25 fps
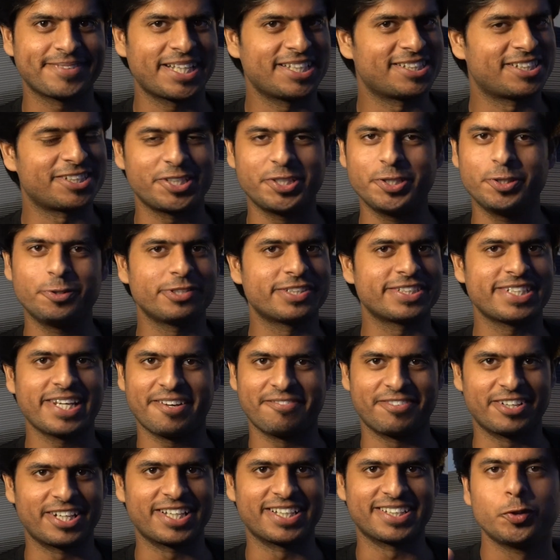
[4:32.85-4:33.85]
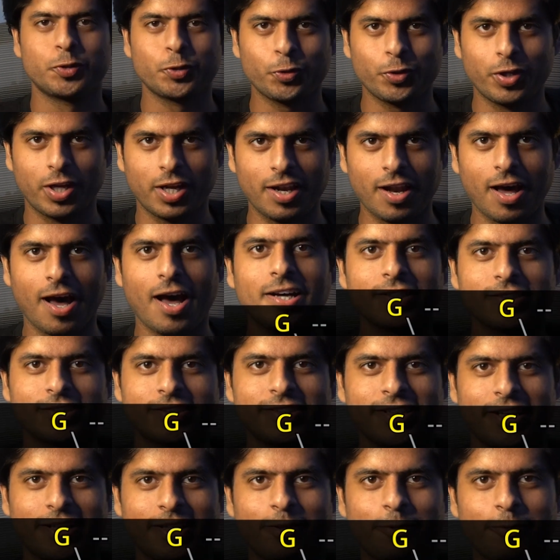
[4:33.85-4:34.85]
It's used heavily. So the
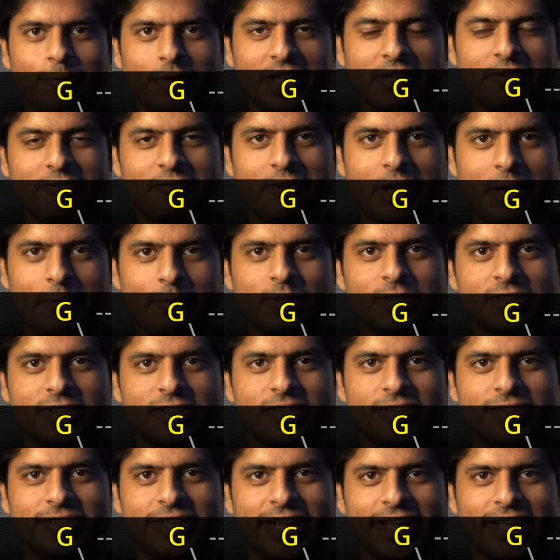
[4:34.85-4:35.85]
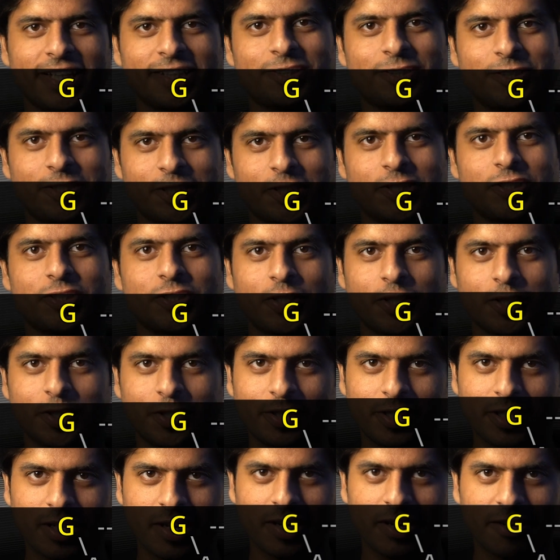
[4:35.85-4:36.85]
last and the very famous data structure,
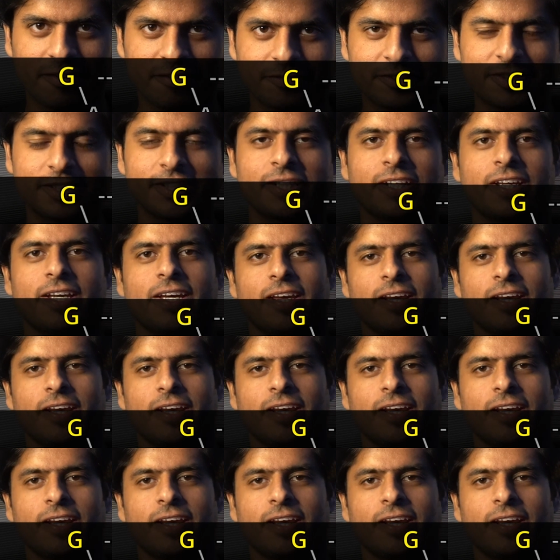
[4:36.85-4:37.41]
graphs.